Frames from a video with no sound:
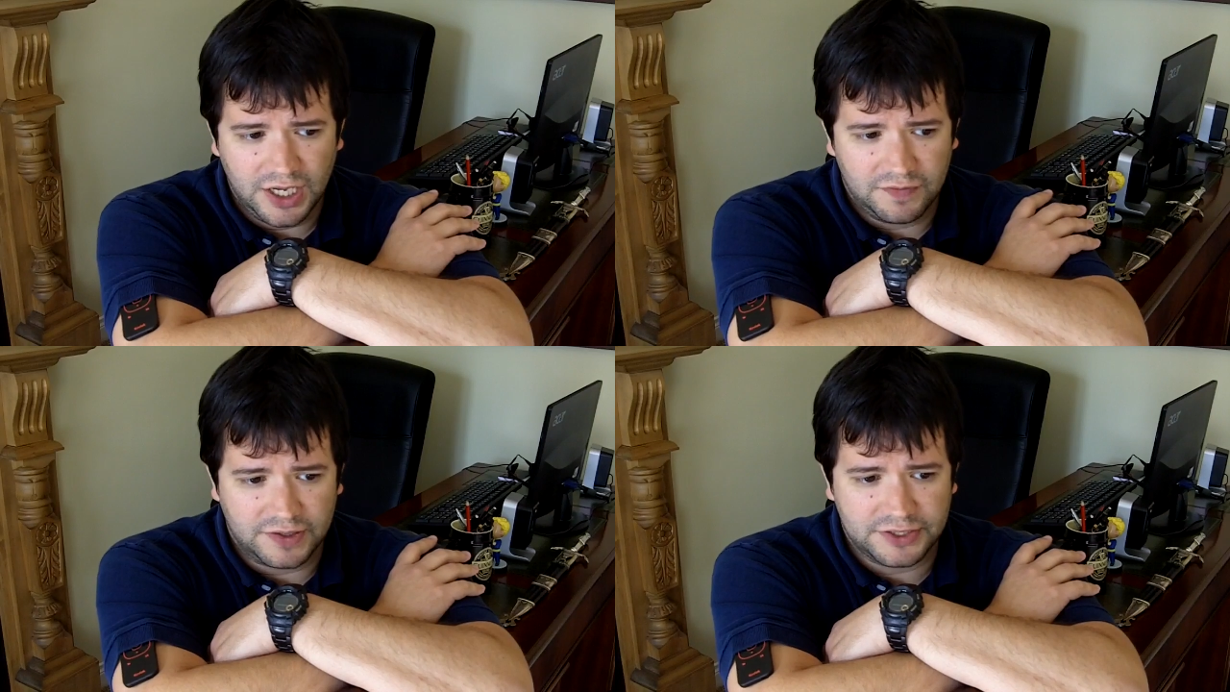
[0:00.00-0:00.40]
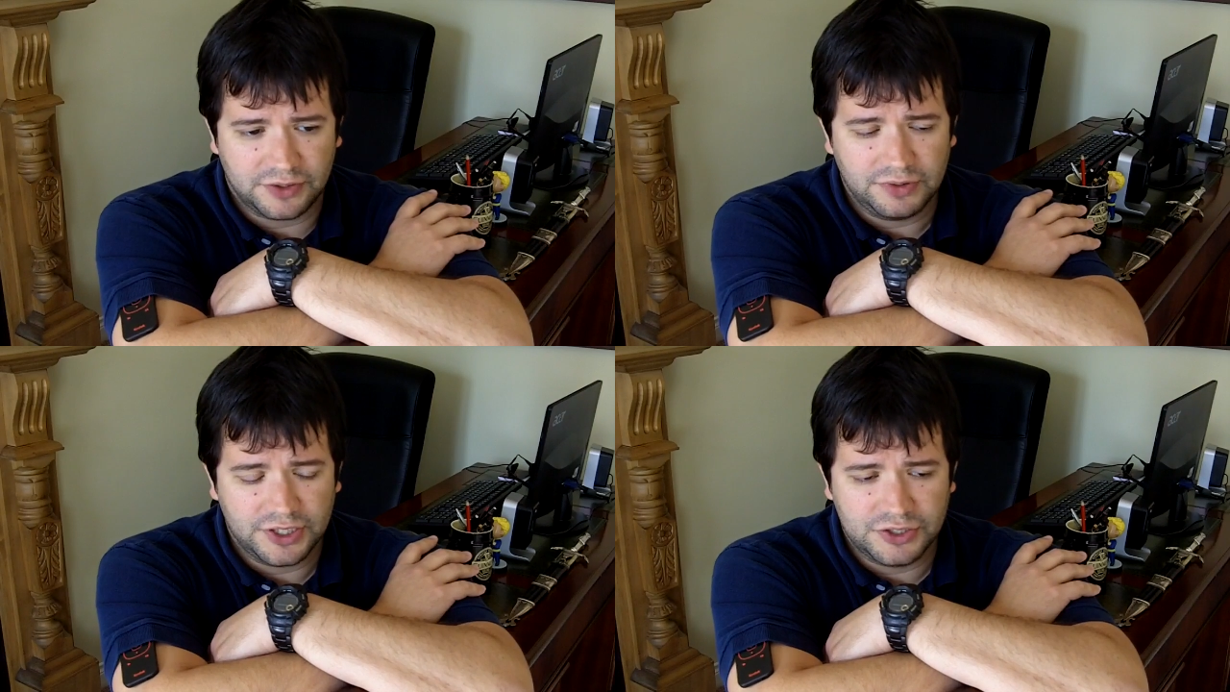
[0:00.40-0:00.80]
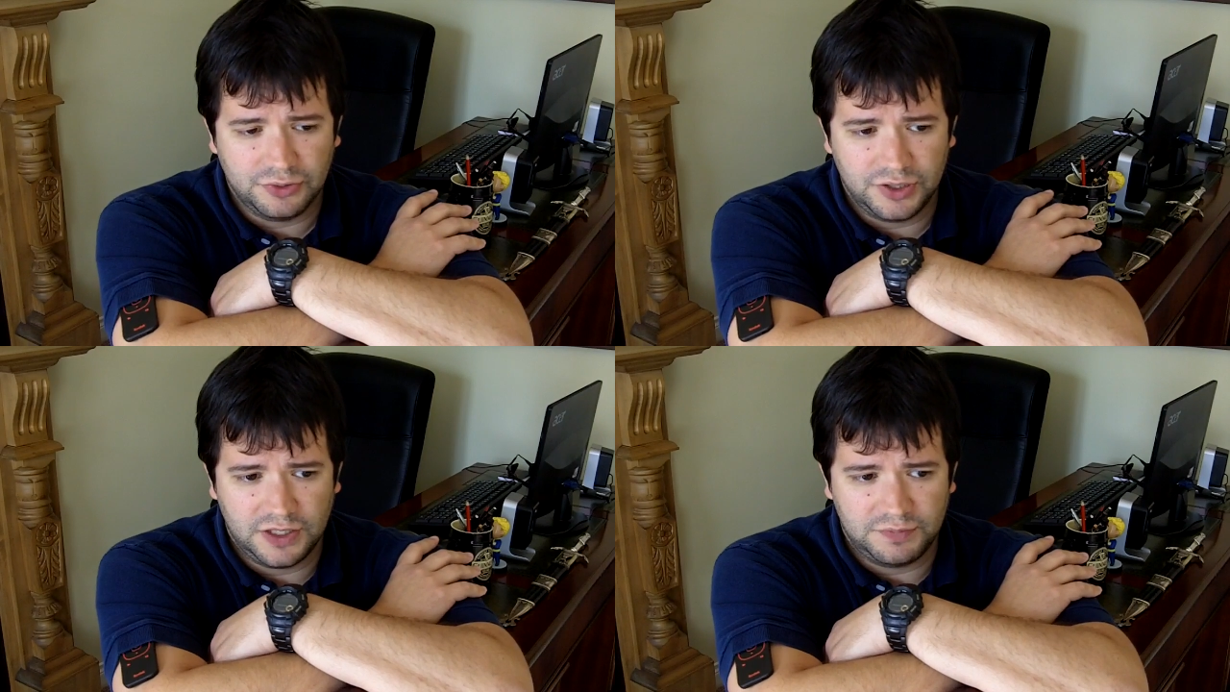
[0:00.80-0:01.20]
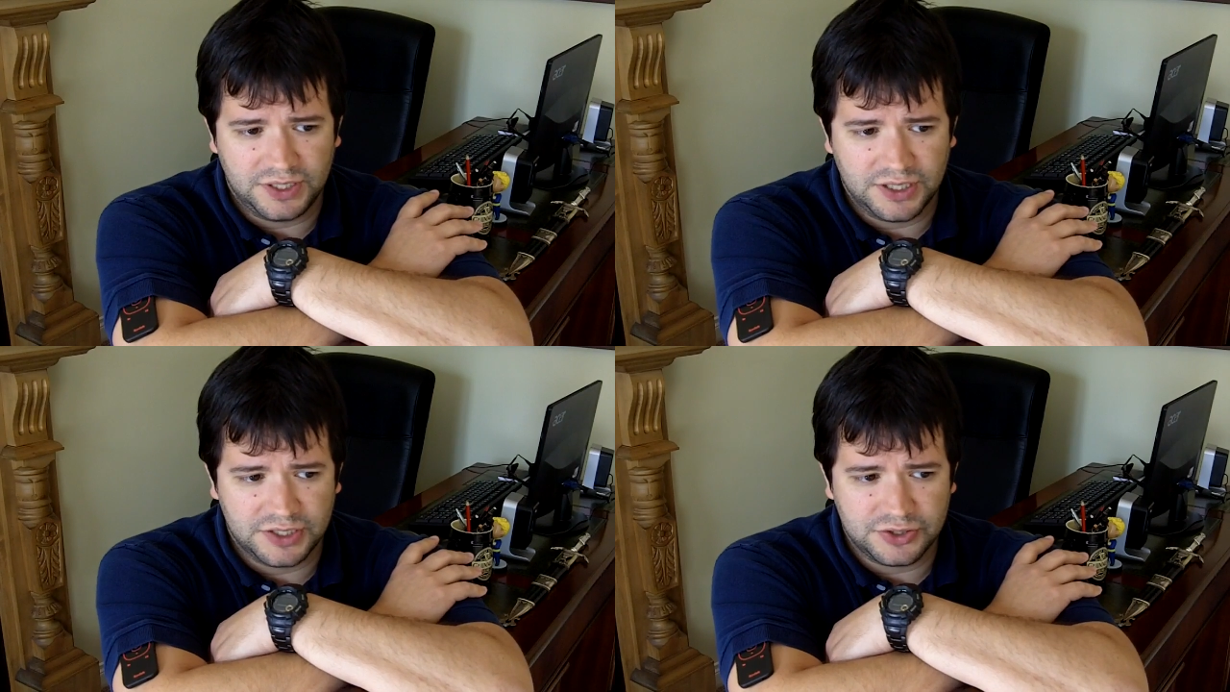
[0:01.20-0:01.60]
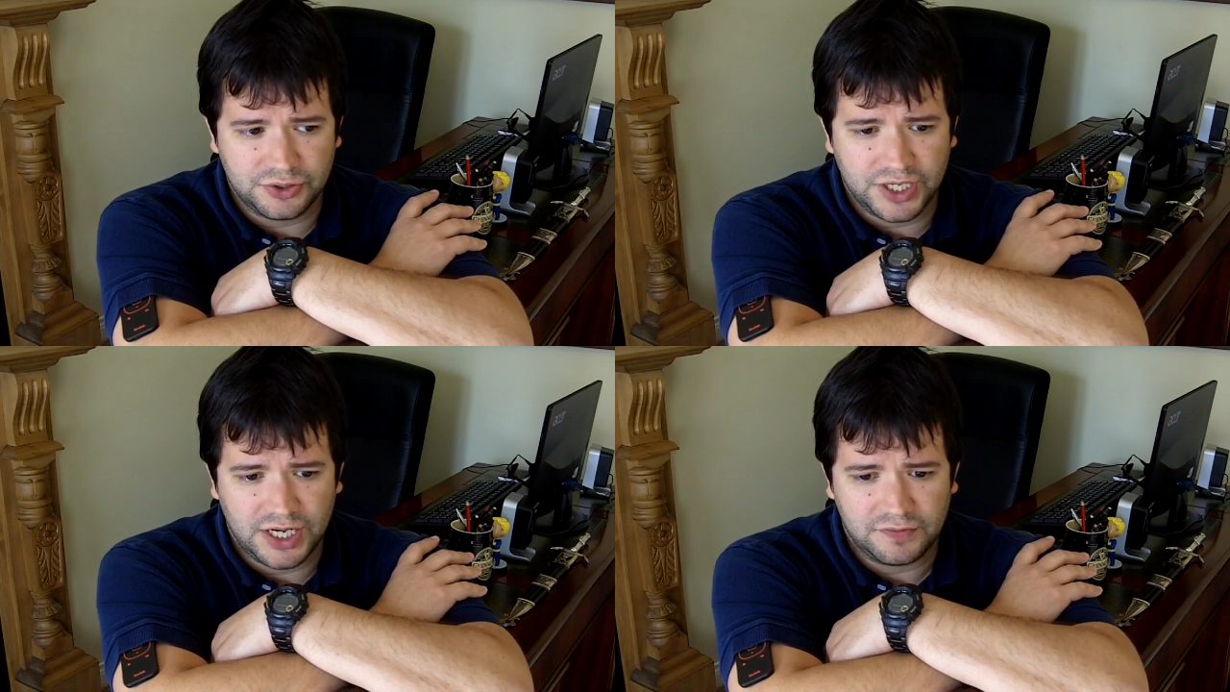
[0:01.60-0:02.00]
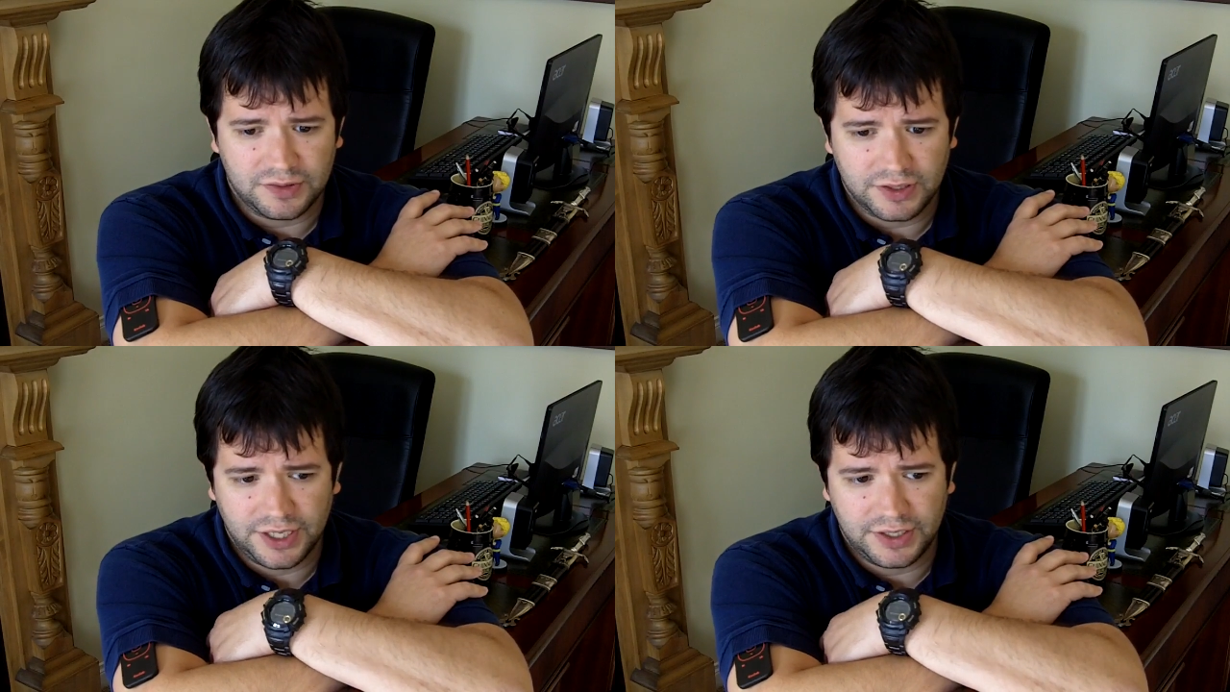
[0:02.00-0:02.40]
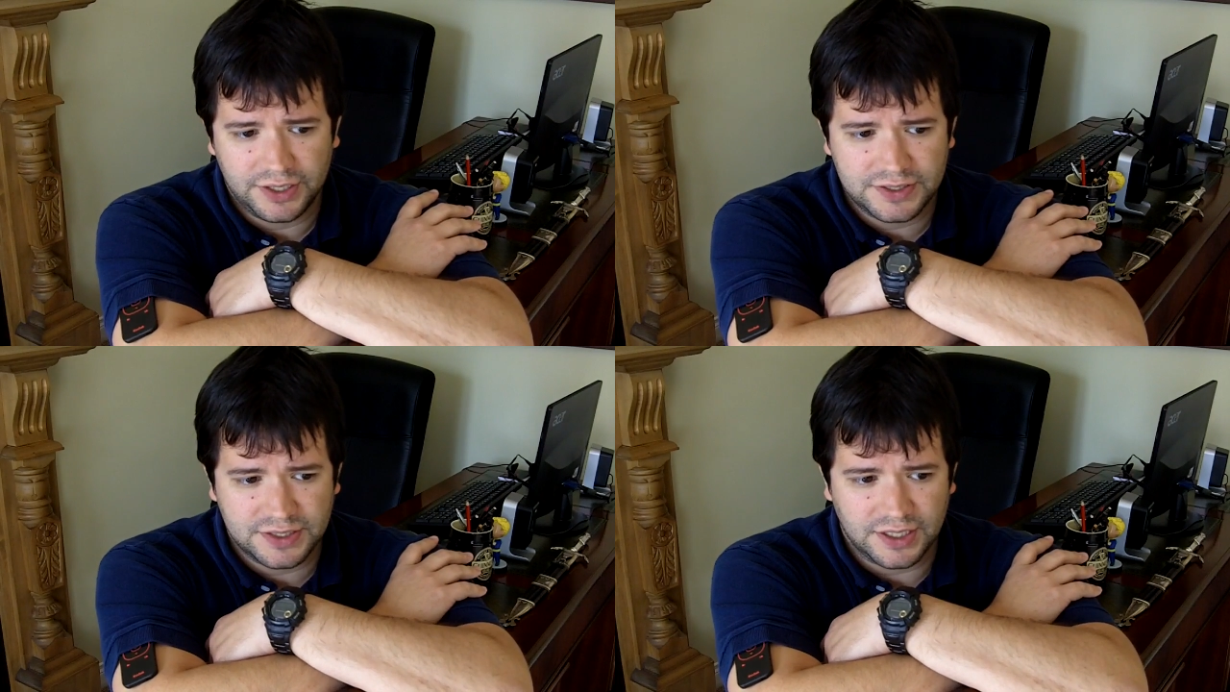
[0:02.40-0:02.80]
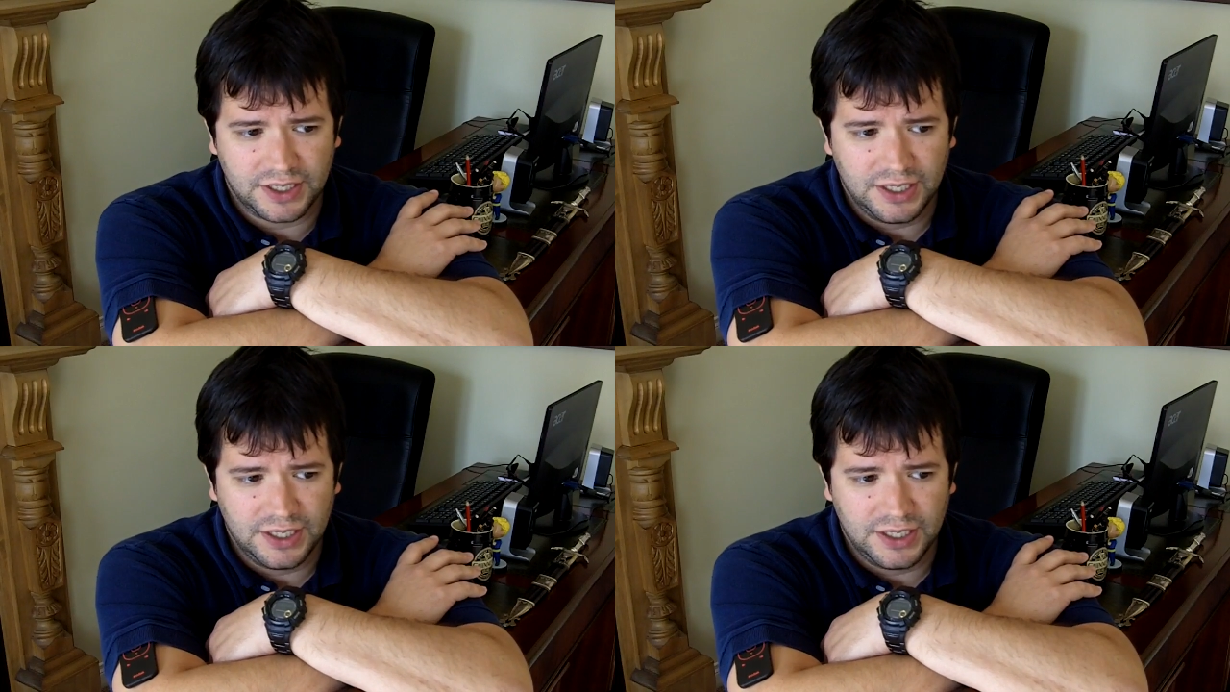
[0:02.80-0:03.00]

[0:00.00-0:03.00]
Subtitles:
If I don't let you leave because you don't have the latest